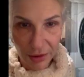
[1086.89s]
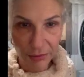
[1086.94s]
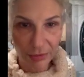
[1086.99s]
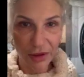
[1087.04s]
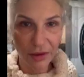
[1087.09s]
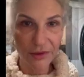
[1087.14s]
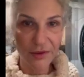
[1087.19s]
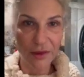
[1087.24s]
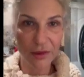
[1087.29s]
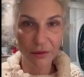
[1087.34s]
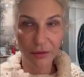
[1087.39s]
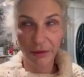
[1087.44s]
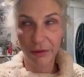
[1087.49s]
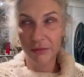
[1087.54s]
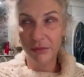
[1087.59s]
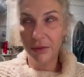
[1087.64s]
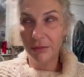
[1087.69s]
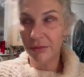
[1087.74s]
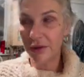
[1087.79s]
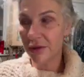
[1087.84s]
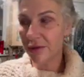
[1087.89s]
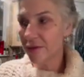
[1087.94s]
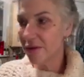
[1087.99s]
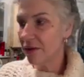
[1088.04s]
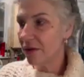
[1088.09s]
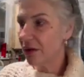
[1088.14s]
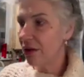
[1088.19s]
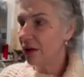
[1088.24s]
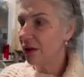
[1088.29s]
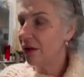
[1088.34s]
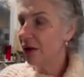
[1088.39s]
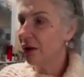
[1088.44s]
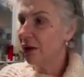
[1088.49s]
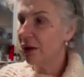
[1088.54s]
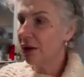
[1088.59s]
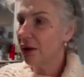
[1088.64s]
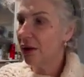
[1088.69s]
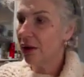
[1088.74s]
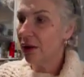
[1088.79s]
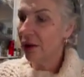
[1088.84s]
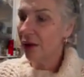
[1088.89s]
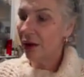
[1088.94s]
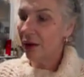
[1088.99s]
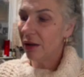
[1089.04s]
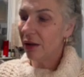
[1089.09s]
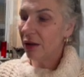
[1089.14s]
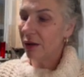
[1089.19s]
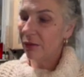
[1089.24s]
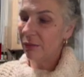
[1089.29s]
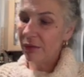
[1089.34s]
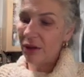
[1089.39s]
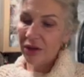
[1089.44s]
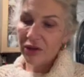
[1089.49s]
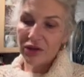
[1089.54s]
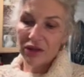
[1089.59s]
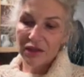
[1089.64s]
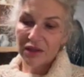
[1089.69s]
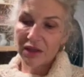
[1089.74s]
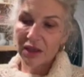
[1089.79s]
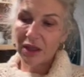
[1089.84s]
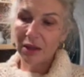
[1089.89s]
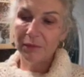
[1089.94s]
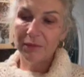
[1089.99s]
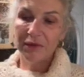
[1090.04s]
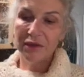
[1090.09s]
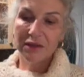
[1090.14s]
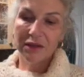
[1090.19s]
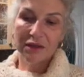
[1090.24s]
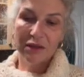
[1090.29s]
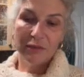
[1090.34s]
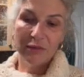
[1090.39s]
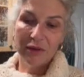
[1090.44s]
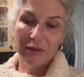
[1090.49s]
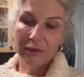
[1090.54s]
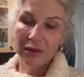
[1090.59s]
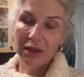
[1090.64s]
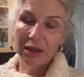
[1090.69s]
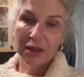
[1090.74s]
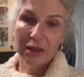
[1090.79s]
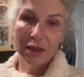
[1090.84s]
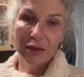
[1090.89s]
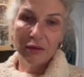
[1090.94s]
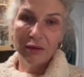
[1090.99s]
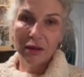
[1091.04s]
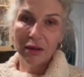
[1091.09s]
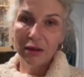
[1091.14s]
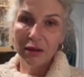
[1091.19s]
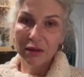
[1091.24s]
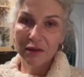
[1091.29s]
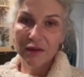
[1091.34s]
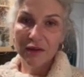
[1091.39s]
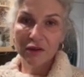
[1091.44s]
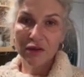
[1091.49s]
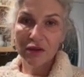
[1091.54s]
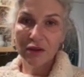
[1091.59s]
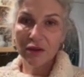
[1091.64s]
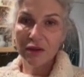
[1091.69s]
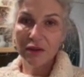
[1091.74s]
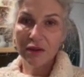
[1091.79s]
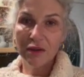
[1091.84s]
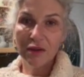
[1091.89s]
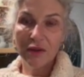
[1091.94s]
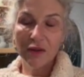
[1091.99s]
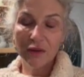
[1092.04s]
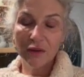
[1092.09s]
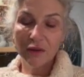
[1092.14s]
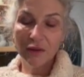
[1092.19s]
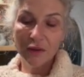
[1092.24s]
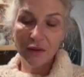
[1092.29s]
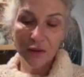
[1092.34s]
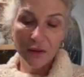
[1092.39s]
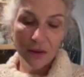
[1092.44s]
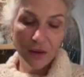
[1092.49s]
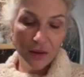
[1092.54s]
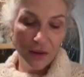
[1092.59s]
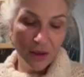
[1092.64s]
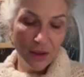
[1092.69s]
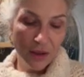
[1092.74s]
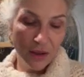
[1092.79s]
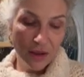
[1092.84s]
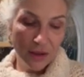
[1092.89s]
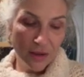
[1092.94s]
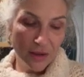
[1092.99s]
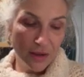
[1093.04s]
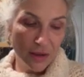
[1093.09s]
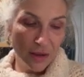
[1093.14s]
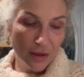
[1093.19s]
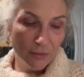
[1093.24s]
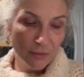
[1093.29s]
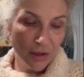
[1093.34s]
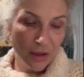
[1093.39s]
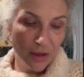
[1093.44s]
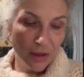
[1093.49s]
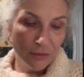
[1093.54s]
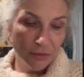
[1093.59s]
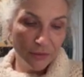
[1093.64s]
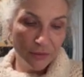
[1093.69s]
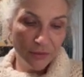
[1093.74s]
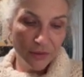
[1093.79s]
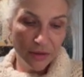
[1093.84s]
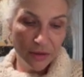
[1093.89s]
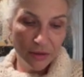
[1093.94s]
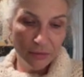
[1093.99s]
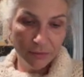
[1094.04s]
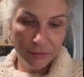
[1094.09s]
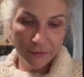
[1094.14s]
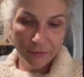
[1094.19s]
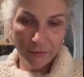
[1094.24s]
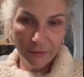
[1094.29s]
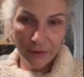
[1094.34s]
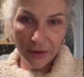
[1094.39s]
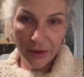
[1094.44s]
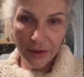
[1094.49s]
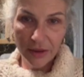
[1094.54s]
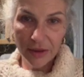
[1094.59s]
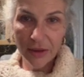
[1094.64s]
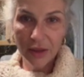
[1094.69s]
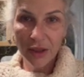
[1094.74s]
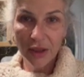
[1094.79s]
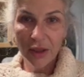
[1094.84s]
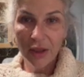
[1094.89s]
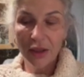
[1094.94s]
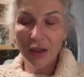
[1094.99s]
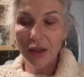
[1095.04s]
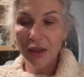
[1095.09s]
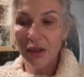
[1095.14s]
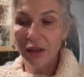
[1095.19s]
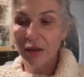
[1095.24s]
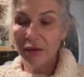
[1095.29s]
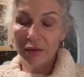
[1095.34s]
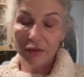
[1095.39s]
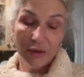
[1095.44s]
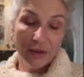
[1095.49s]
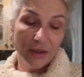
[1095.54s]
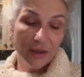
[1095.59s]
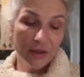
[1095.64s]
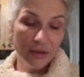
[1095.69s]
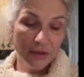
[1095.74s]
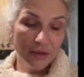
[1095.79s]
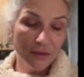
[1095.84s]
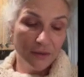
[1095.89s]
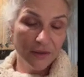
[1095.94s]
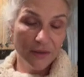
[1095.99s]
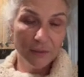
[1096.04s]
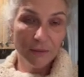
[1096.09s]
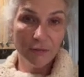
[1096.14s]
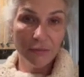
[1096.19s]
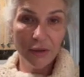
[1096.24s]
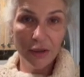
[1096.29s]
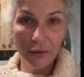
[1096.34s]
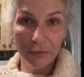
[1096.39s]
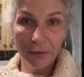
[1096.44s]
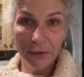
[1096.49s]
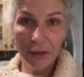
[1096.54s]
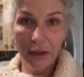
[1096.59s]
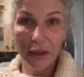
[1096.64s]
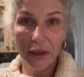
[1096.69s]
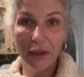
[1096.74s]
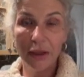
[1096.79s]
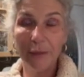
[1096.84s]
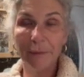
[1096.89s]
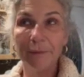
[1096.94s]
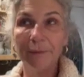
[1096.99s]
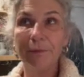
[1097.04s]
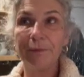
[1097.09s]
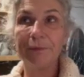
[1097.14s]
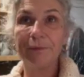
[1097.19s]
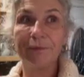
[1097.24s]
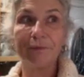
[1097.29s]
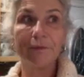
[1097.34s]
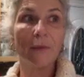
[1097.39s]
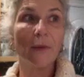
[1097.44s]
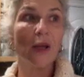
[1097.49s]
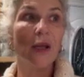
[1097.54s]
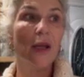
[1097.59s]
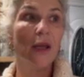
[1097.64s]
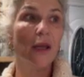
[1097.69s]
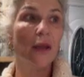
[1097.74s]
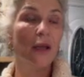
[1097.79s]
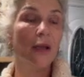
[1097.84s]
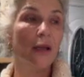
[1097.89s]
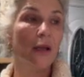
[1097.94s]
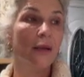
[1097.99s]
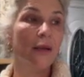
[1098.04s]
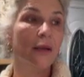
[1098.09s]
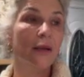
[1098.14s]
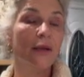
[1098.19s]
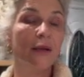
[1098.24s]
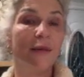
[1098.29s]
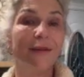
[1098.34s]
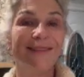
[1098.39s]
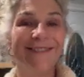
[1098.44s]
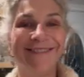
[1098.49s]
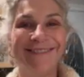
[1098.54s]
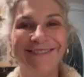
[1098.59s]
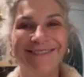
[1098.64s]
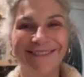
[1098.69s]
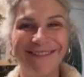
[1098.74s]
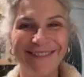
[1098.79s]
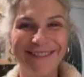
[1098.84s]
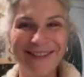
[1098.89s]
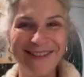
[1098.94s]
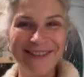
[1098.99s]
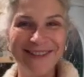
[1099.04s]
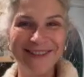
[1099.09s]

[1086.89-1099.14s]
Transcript: meals or 3 meals a day. It just happens to be right now I got such a good deal on it, and I'm able to provide, or I can do some meal planning. And then I